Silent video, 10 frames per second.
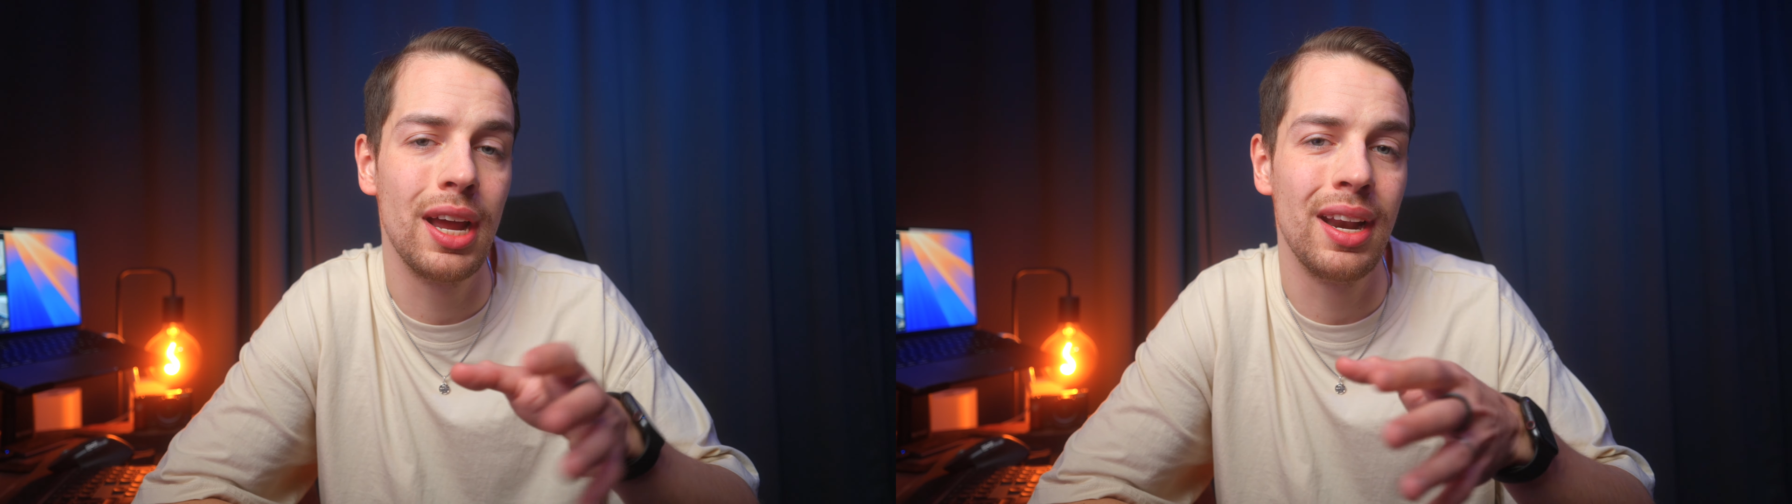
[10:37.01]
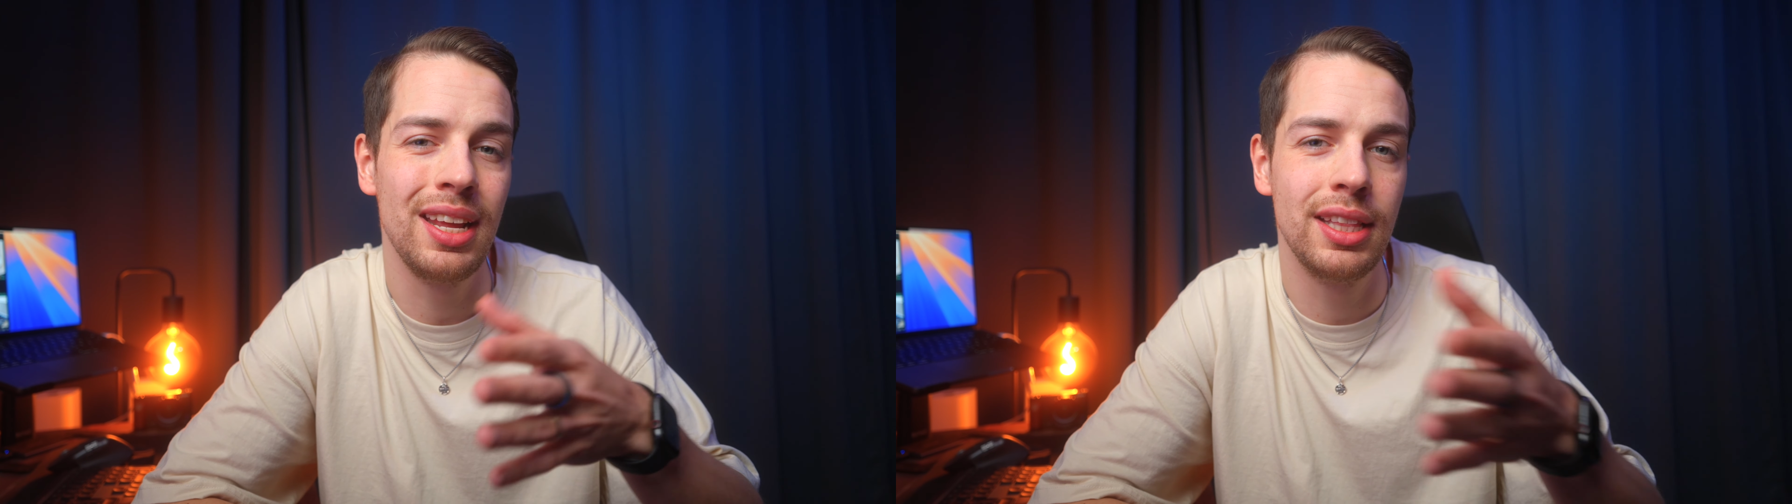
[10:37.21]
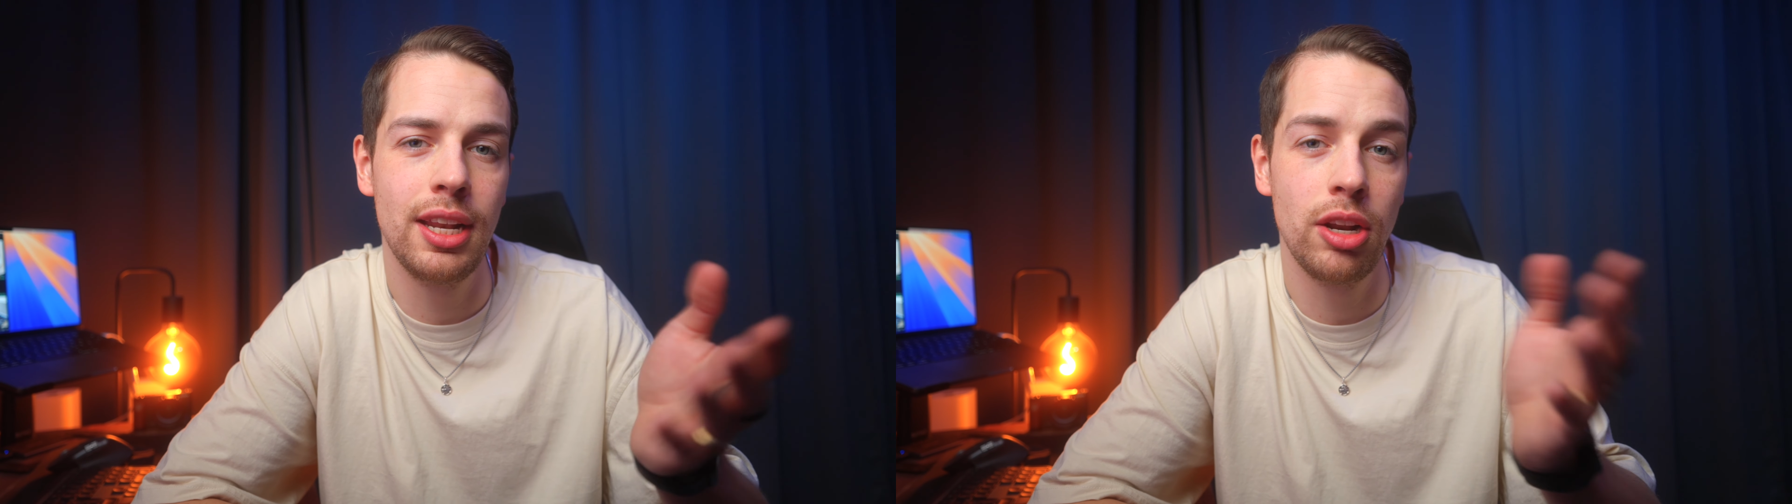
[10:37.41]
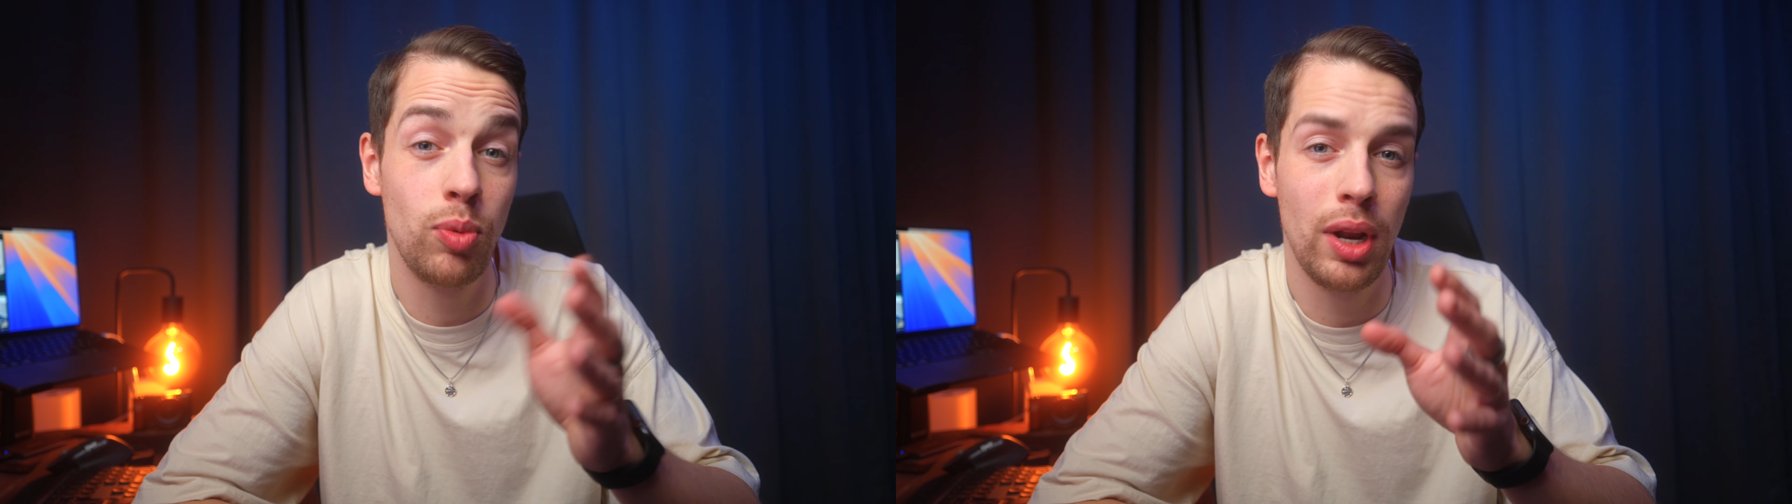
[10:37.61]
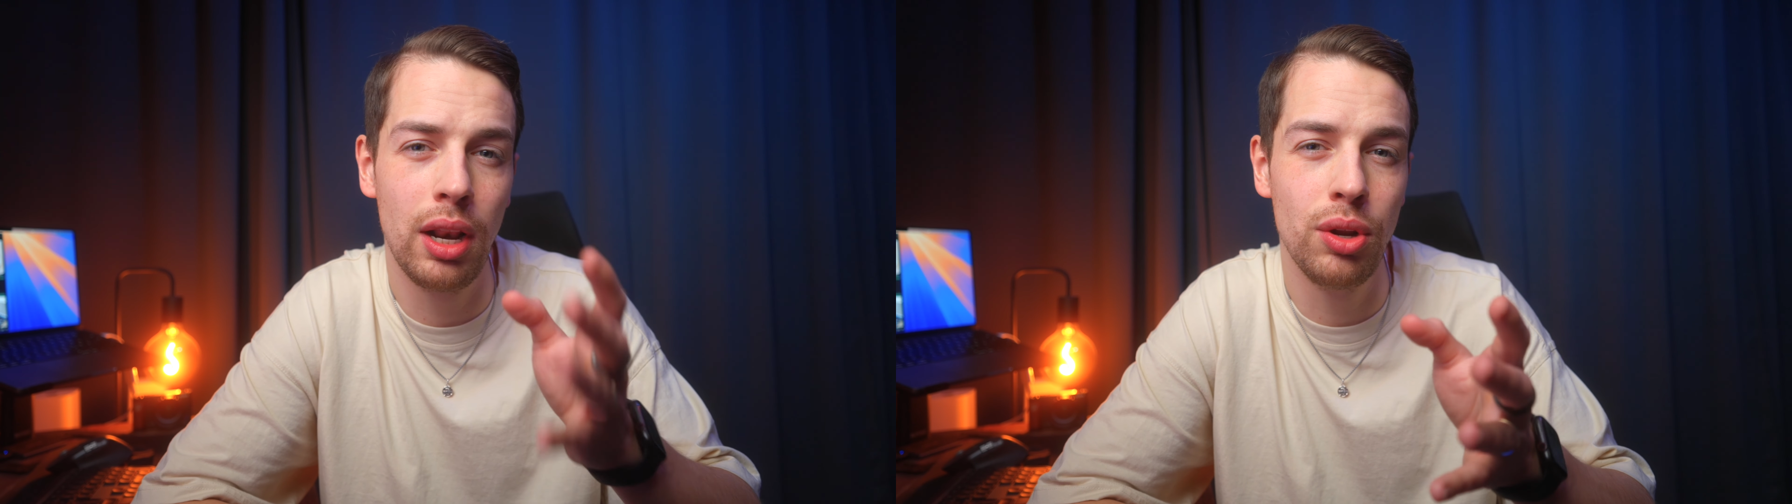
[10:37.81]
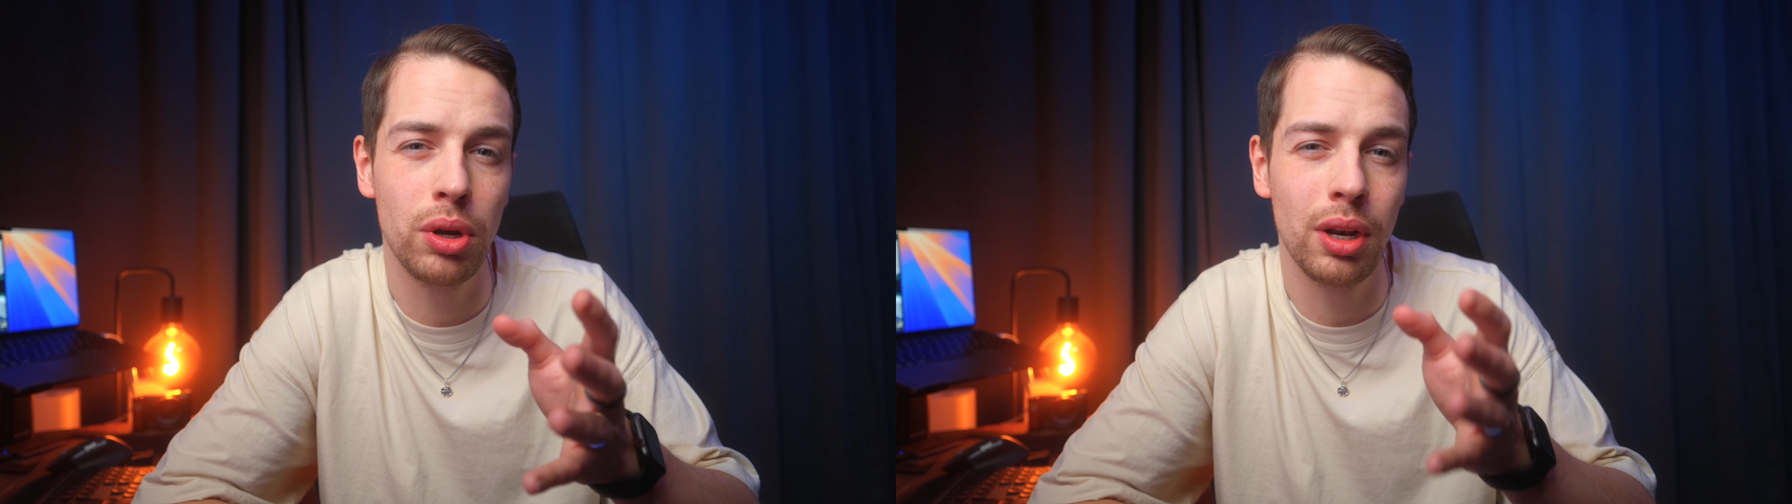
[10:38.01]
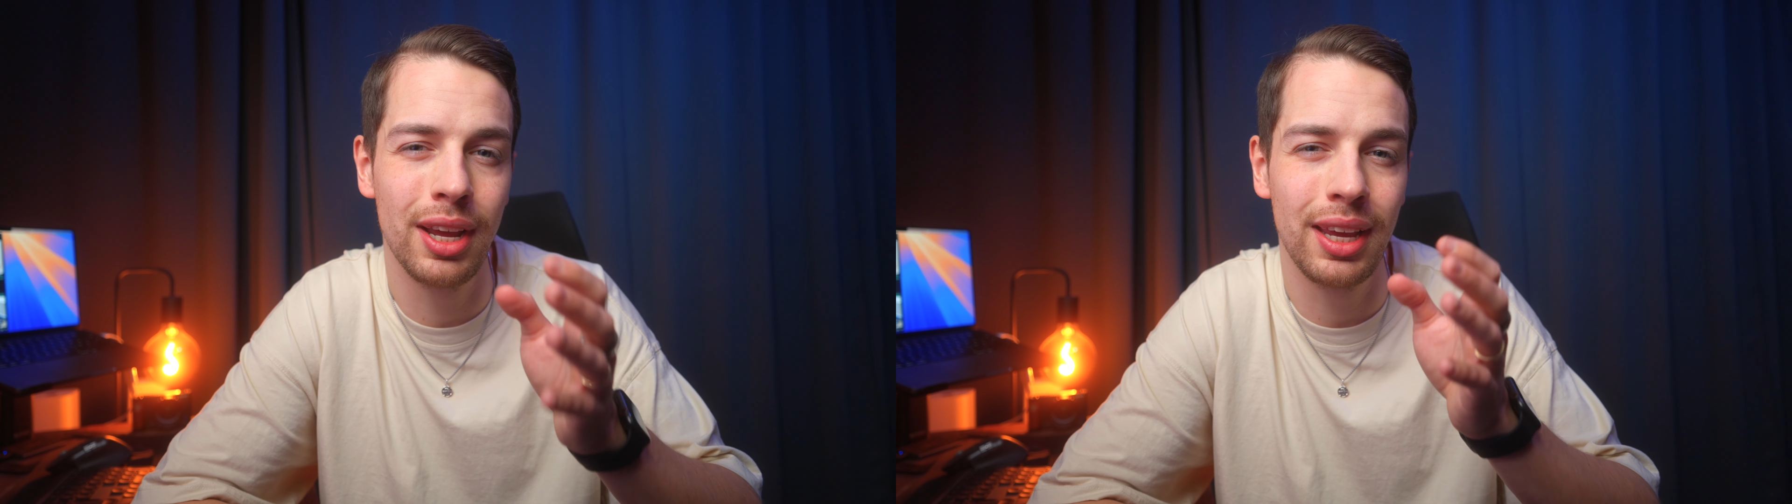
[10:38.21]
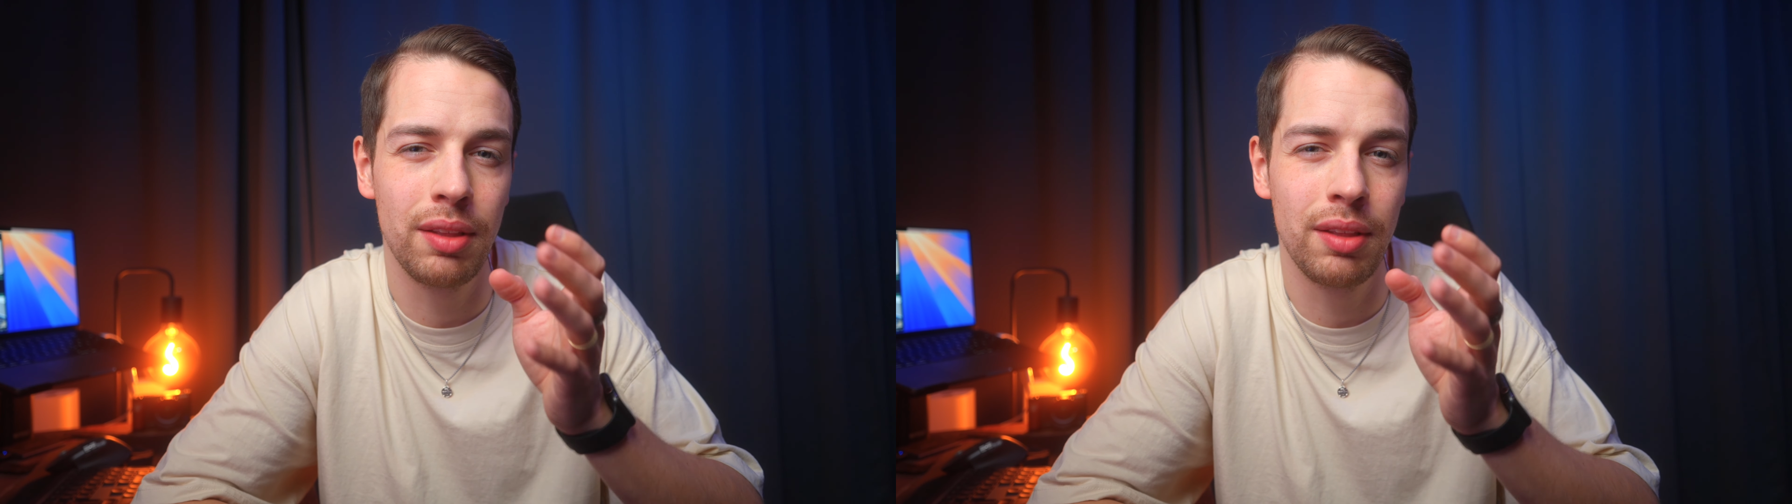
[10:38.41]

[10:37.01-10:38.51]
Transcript: and it didn't really look like